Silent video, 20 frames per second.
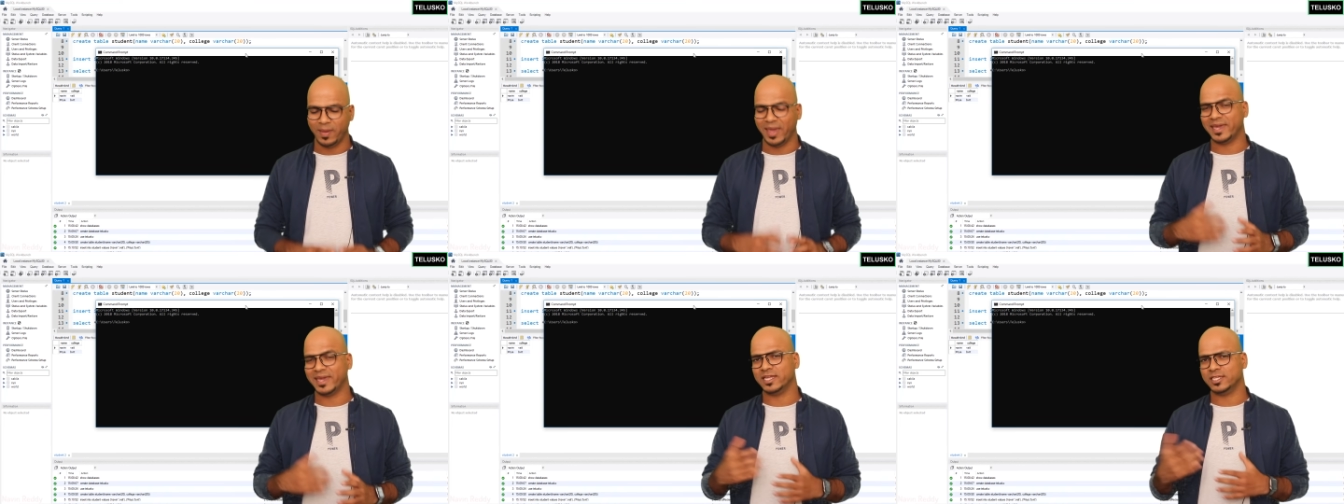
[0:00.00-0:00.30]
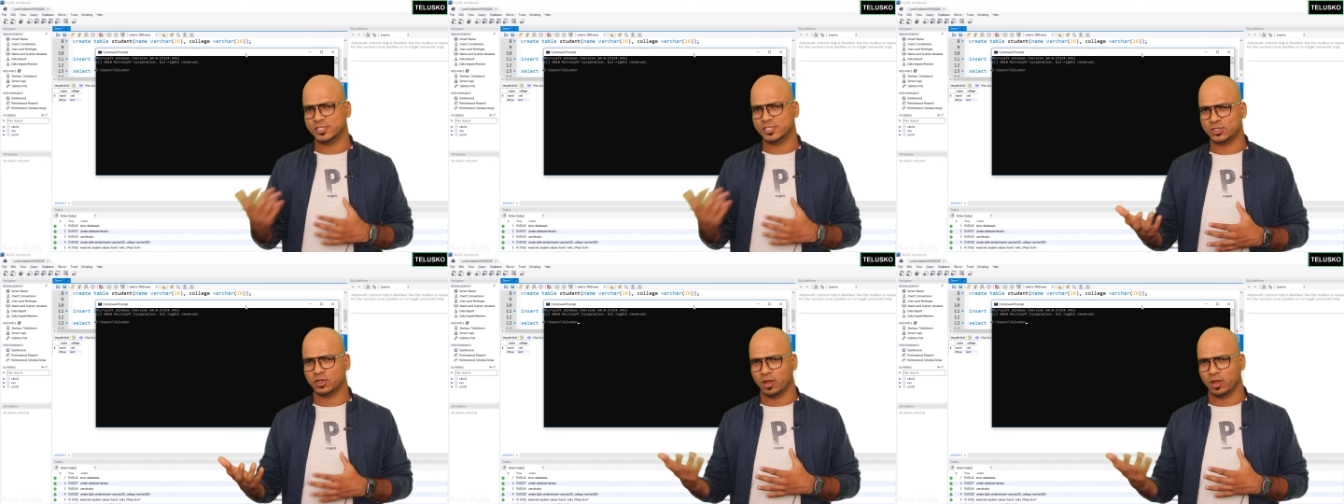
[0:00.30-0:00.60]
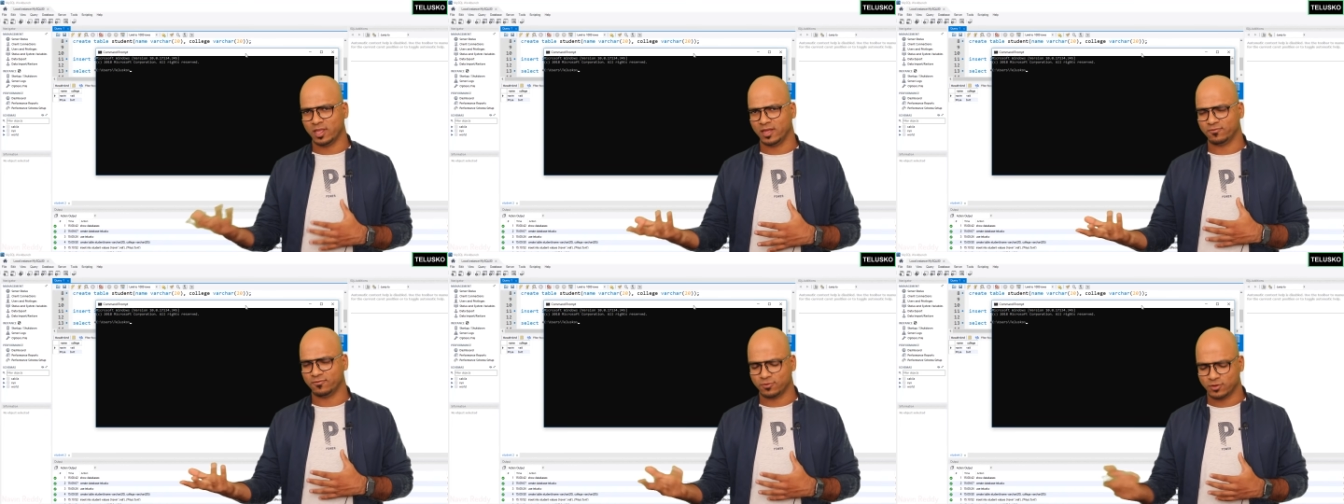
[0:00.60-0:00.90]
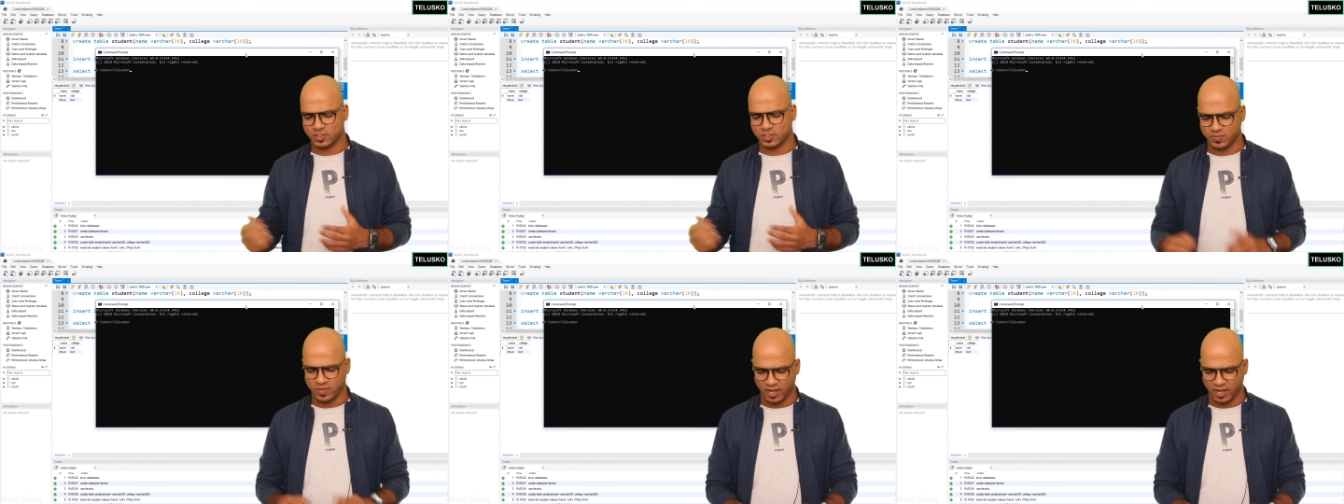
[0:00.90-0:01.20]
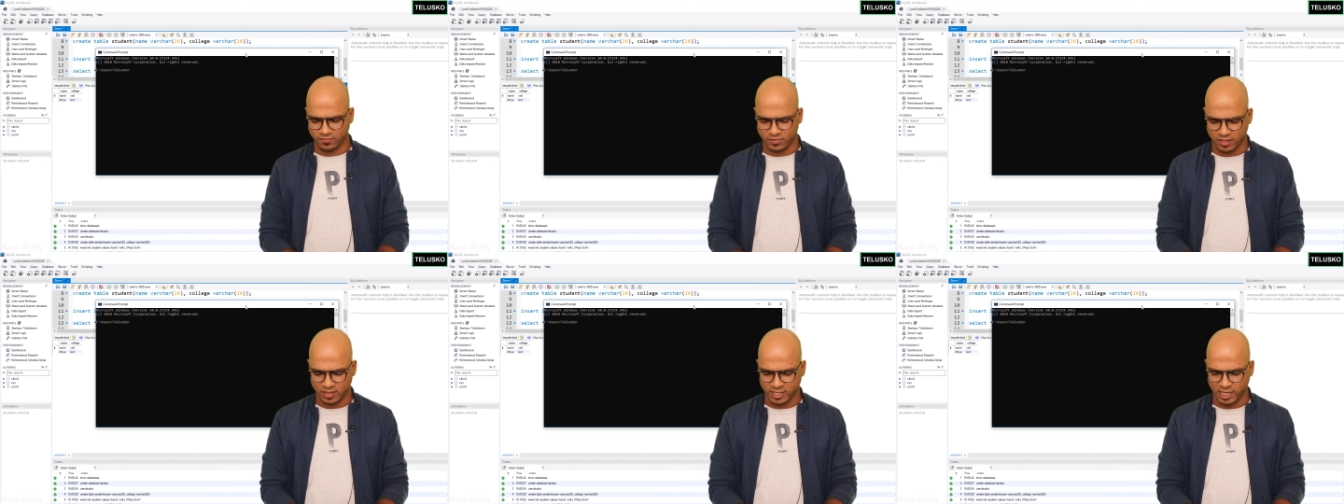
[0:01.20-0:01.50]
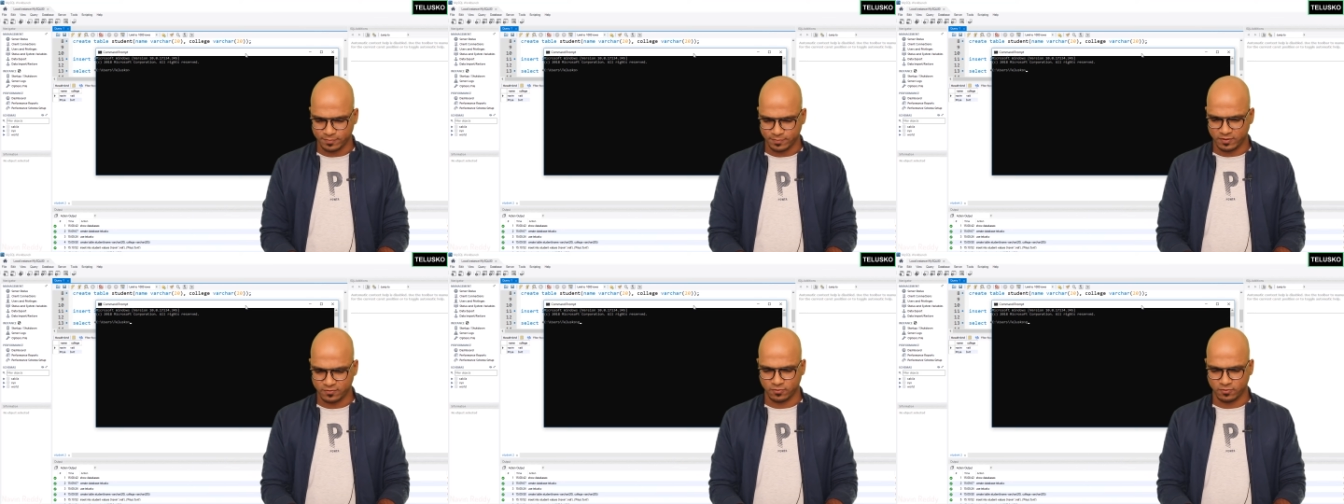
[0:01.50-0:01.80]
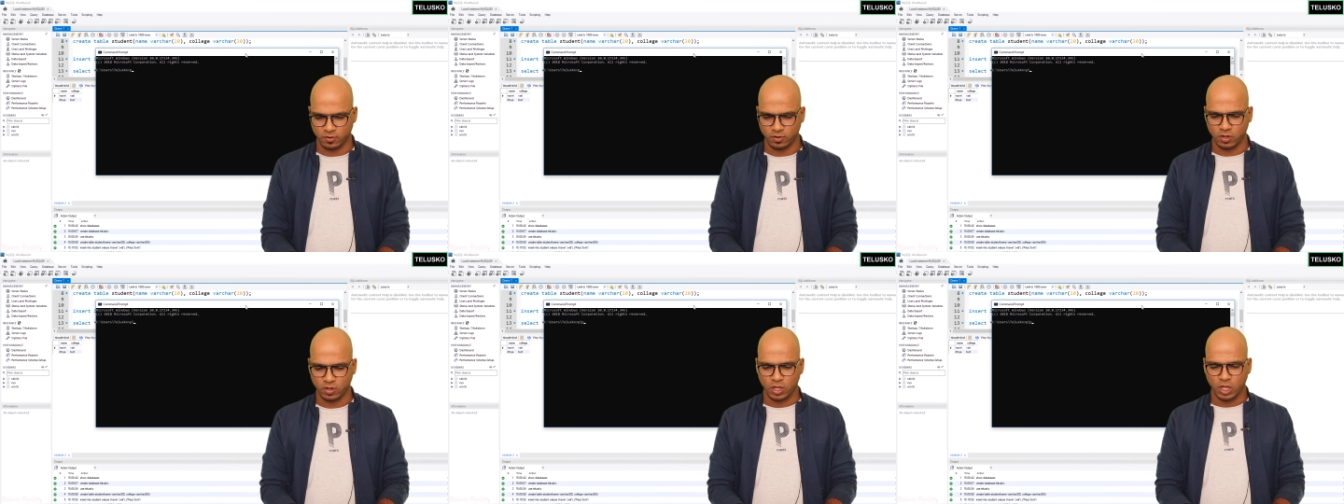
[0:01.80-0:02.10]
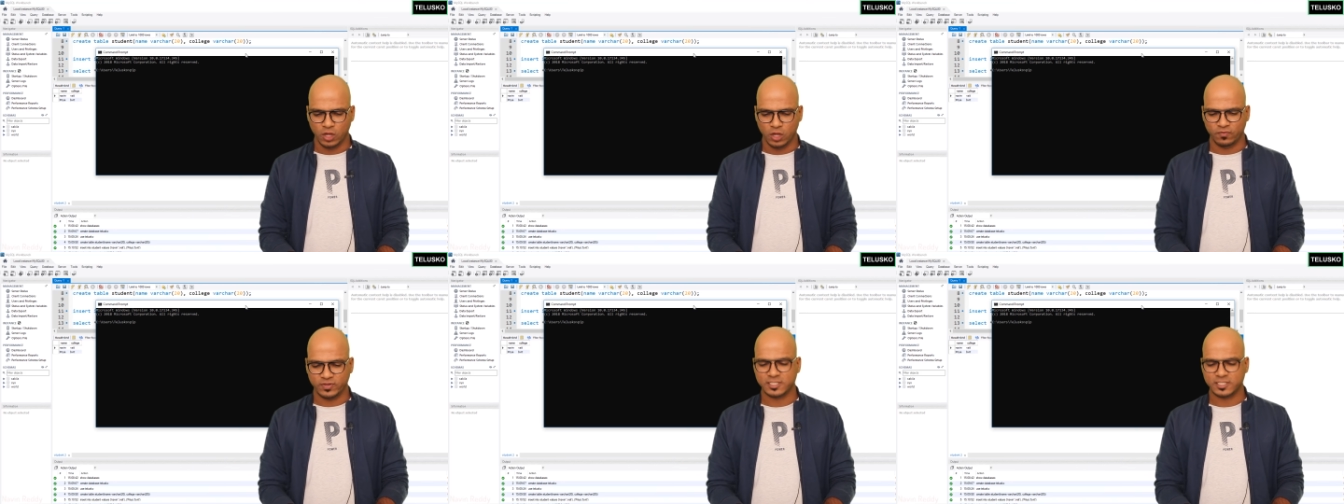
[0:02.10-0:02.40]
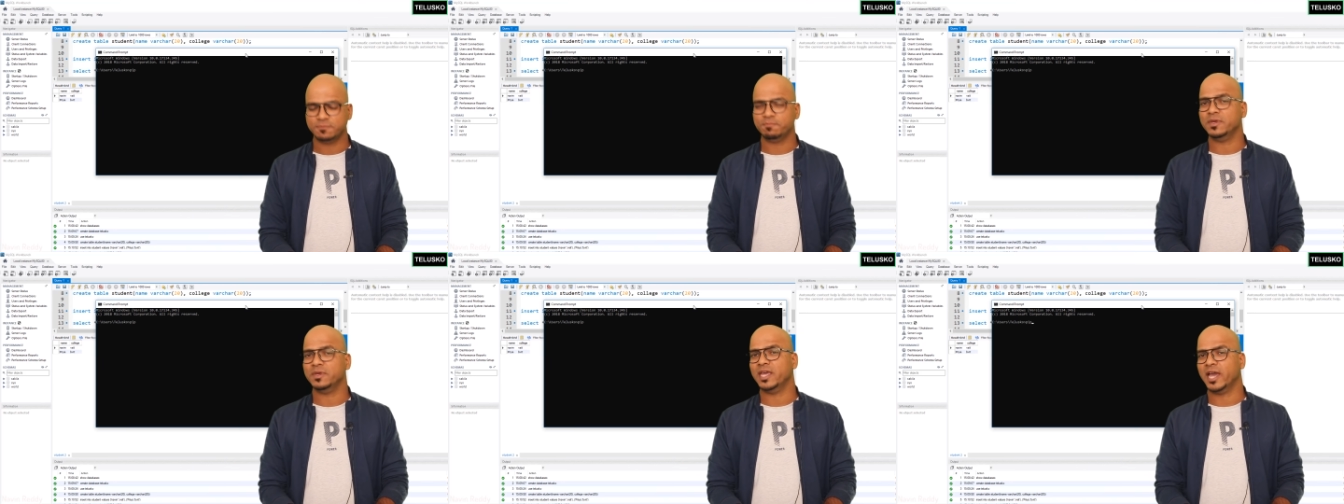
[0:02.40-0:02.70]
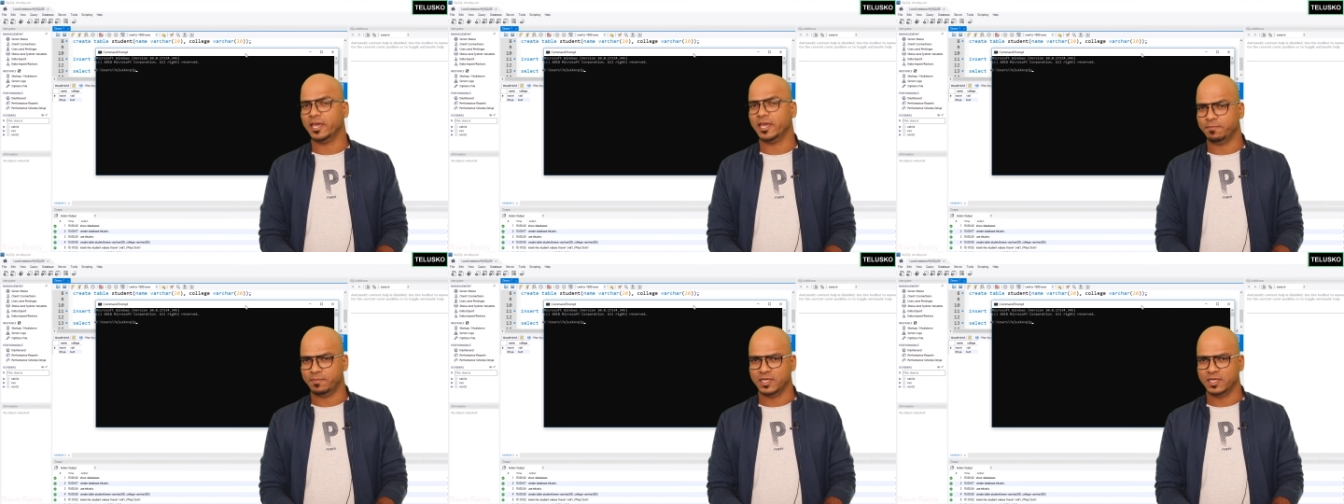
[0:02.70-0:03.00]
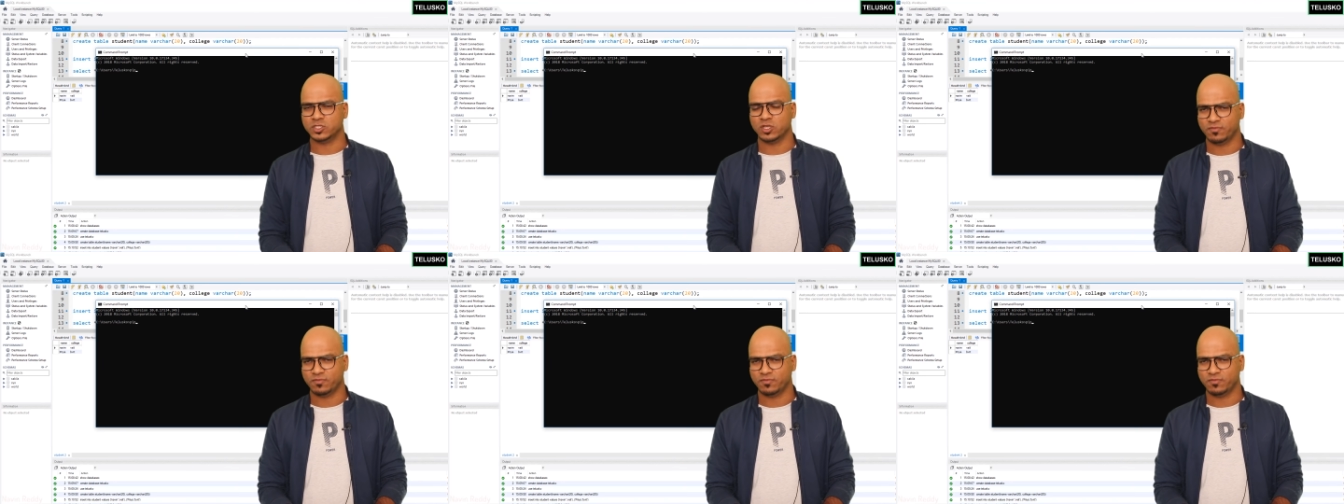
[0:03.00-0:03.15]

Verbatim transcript: package installer. Of course, we have done that before, which is PIP.